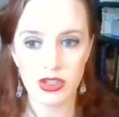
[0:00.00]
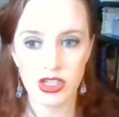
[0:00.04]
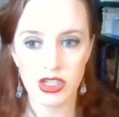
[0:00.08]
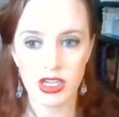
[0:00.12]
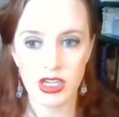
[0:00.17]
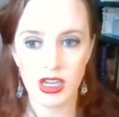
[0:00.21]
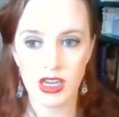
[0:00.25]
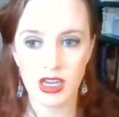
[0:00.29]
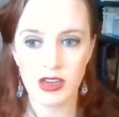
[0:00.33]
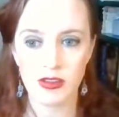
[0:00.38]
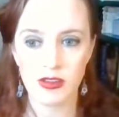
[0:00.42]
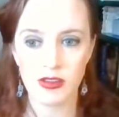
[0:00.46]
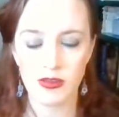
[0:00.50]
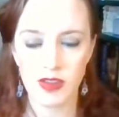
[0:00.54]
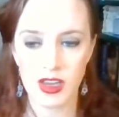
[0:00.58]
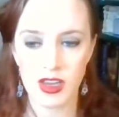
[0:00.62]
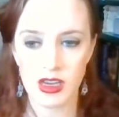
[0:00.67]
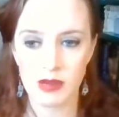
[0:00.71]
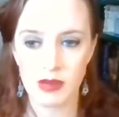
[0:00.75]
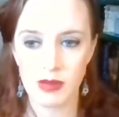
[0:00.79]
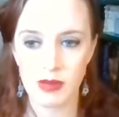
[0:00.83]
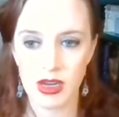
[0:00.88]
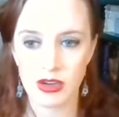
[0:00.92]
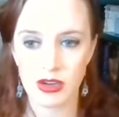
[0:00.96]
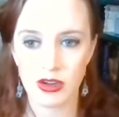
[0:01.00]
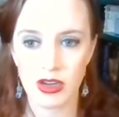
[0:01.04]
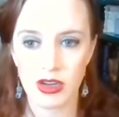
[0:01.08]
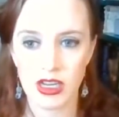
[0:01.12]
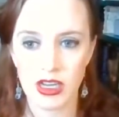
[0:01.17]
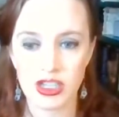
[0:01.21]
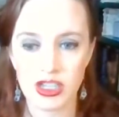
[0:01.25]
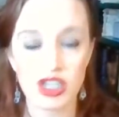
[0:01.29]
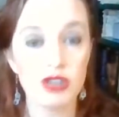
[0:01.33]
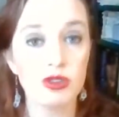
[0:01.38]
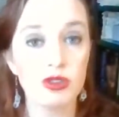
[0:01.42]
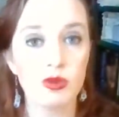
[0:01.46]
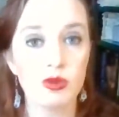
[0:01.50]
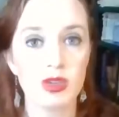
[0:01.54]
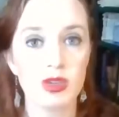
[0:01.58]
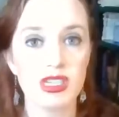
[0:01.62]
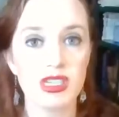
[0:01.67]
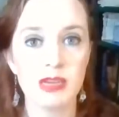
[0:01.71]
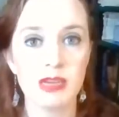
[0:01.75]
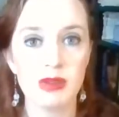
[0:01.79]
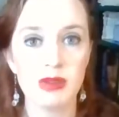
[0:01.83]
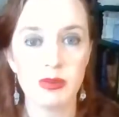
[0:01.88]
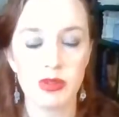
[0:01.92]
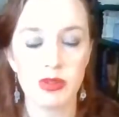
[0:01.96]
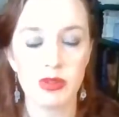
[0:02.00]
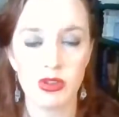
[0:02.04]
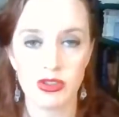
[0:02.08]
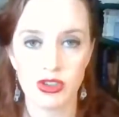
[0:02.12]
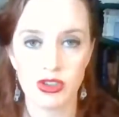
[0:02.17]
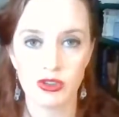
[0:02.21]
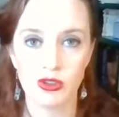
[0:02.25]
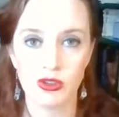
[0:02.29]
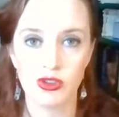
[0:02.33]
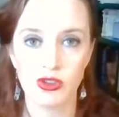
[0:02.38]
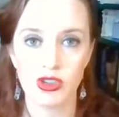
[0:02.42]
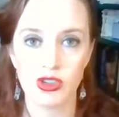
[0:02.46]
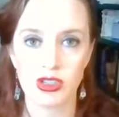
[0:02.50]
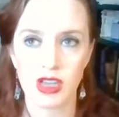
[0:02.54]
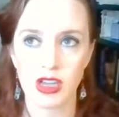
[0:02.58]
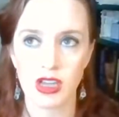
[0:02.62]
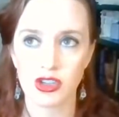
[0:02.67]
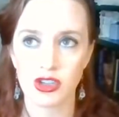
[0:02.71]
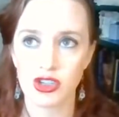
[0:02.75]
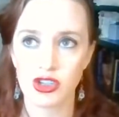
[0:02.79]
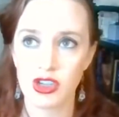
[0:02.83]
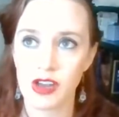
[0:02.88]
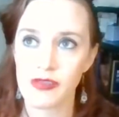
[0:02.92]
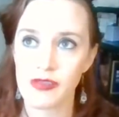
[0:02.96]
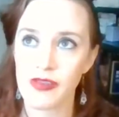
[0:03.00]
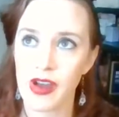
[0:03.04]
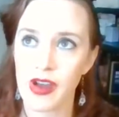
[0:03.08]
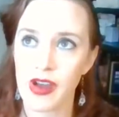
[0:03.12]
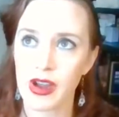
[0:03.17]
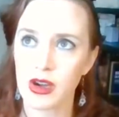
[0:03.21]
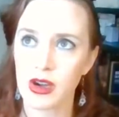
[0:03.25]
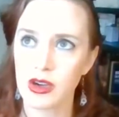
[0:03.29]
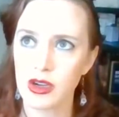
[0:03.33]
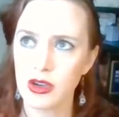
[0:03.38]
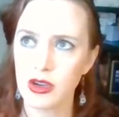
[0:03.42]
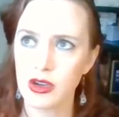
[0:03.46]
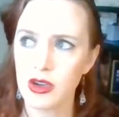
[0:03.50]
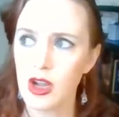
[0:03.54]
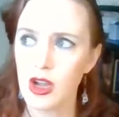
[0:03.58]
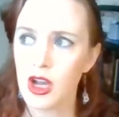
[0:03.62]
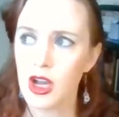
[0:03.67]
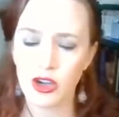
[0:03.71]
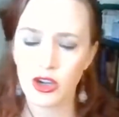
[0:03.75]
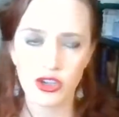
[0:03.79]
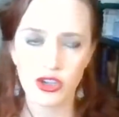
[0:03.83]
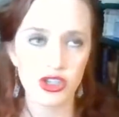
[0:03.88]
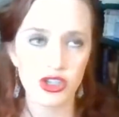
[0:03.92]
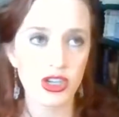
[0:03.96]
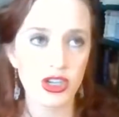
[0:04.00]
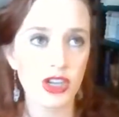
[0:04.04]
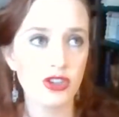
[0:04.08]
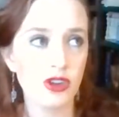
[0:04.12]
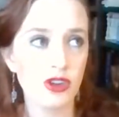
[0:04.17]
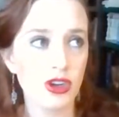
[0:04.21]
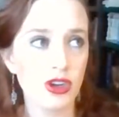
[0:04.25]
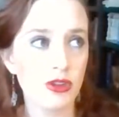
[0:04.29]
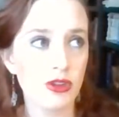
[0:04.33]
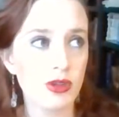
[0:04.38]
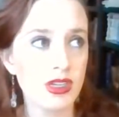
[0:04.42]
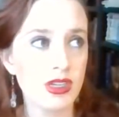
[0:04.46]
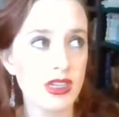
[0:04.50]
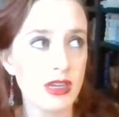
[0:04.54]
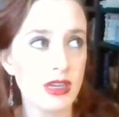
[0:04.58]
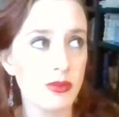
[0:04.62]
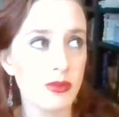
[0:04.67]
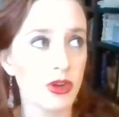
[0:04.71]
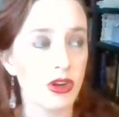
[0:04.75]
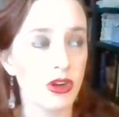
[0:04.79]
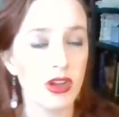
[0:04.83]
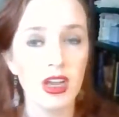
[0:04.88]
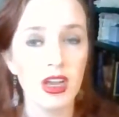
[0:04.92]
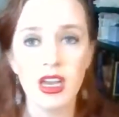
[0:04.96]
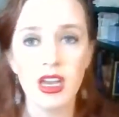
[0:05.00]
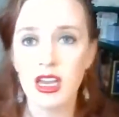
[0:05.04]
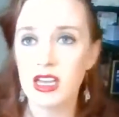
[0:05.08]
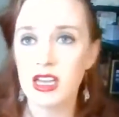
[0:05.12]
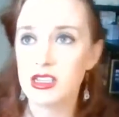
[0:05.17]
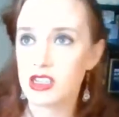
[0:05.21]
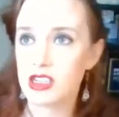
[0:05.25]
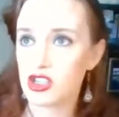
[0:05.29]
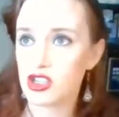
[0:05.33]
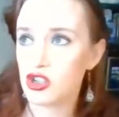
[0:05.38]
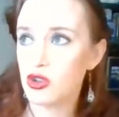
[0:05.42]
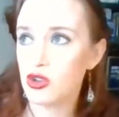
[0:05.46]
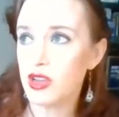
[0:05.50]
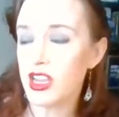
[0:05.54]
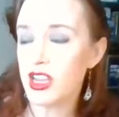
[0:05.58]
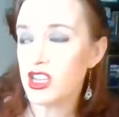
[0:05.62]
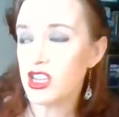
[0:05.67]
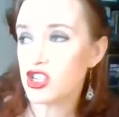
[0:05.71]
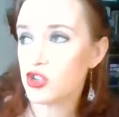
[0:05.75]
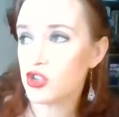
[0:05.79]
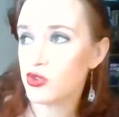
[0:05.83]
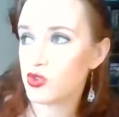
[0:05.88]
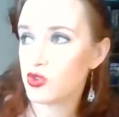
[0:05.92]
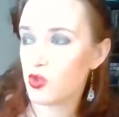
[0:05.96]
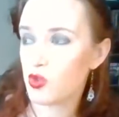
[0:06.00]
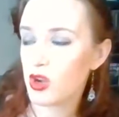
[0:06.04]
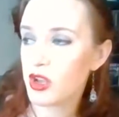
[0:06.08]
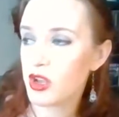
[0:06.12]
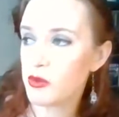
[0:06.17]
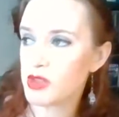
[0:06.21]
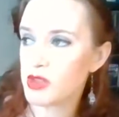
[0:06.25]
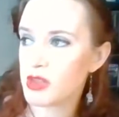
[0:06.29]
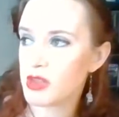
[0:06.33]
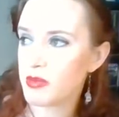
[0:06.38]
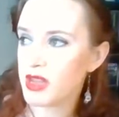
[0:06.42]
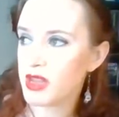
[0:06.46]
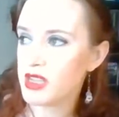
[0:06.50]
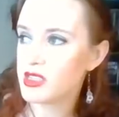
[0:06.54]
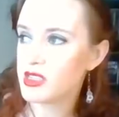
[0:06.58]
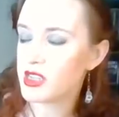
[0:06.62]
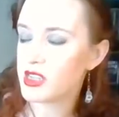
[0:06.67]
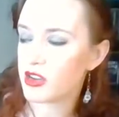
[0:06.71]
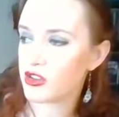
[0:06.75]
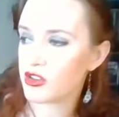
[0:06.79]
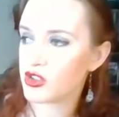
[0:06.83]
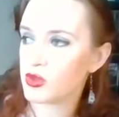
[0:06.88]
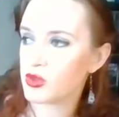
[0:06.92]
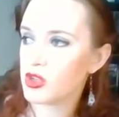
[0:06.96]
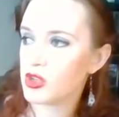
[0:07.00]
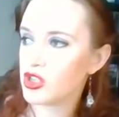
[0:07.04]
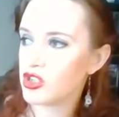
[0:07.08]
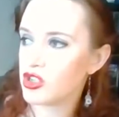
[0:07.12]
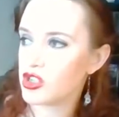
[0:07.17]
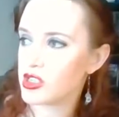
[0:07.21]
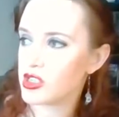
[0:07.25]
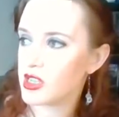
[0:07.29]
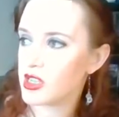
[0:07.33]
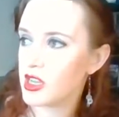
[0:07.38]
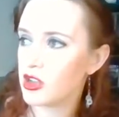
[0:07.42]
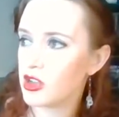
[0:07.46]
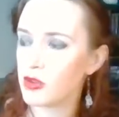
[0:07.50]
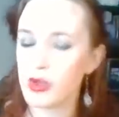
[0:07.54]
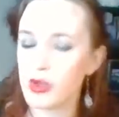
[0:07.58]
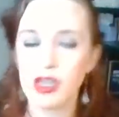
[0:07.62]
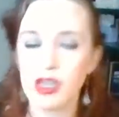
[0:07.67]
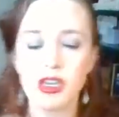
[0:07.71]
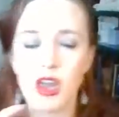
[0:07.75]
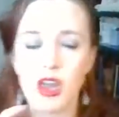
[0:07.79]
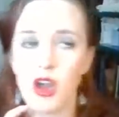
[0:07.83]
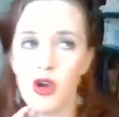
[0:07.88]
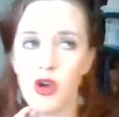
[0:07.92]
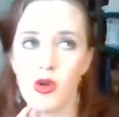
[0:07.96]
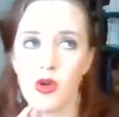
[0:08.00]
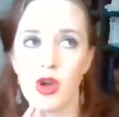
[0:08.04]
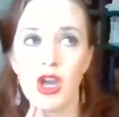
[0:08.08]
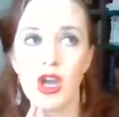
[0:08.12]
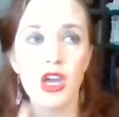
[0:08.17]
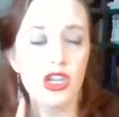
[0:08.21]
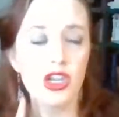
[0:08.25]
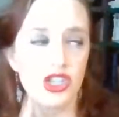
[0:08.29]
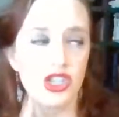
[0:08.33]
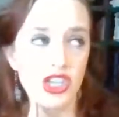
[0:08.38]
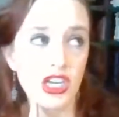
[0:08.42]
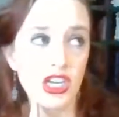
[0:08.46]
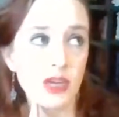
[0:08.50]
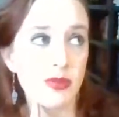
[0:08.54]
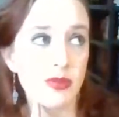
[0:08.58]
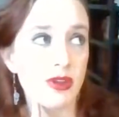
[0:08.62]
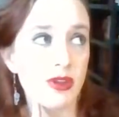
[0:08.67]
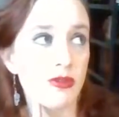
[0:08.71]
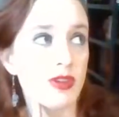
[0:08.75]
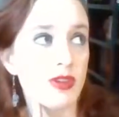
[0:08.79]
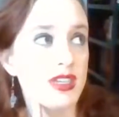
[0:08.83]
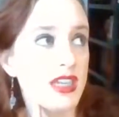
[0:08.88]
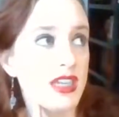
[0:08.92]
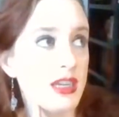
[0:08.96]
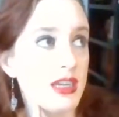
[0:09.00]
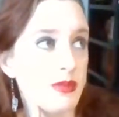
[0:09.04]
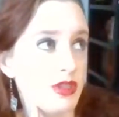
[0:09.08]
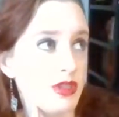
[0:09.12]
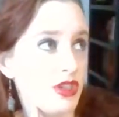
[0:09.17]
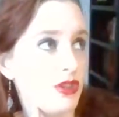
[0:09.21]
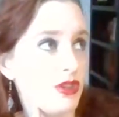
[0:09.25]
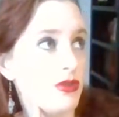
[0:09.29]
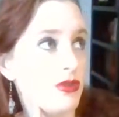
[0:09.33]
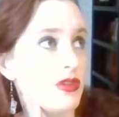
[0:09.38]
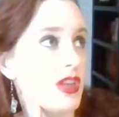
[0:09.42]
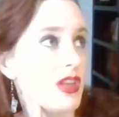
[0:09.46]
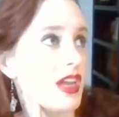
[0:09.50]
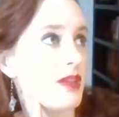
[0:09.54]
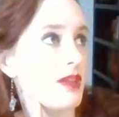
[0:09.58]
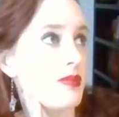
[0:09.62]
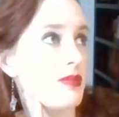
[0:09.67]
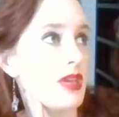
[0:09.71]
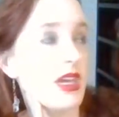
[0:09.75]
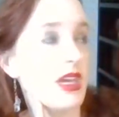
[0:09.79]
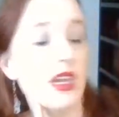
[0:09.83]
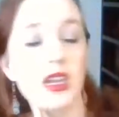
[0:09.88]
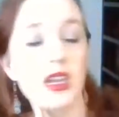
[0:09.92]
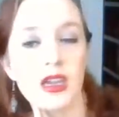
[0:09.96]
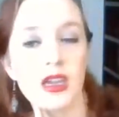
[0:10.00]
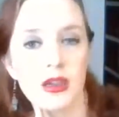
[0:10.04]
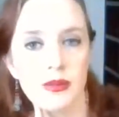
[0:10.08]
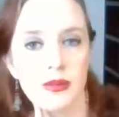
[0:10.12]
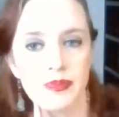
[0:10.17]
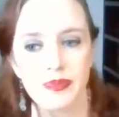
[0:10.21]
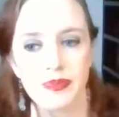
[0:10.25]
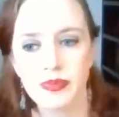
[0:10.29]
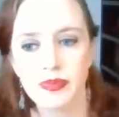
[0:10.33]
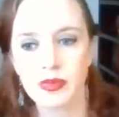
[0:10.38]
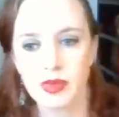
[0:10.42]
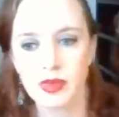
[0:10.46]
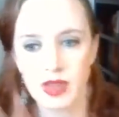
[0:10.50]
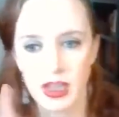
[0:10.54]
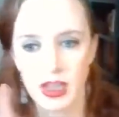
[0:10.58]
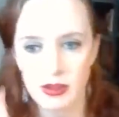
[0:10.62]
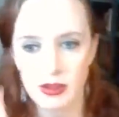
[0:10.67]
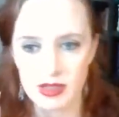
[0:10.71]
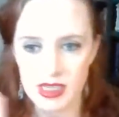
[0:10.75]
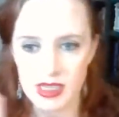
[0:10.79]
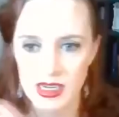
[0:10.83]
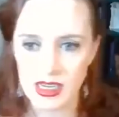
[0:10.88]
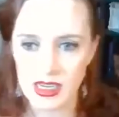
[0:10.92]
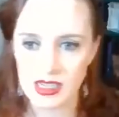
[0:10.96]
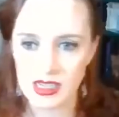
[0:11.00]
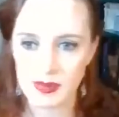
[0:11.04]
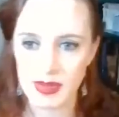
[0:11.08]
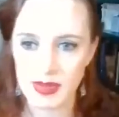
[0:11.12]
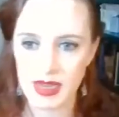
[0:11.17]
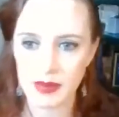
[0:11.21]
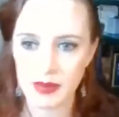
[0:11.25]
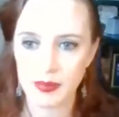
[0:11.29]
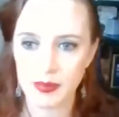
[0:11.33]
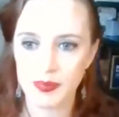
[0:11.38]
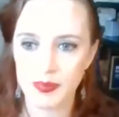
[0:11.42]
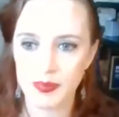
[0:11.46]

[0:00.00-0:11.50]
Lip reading: She kind of fit in better and she was redeemable. Scrooge is like, should I fire her or should I try to redeem her? Is it too late? She was working with the bloodsuckers. We should just kill her. But no, she could be redeemed too, like me. That was a nice bit.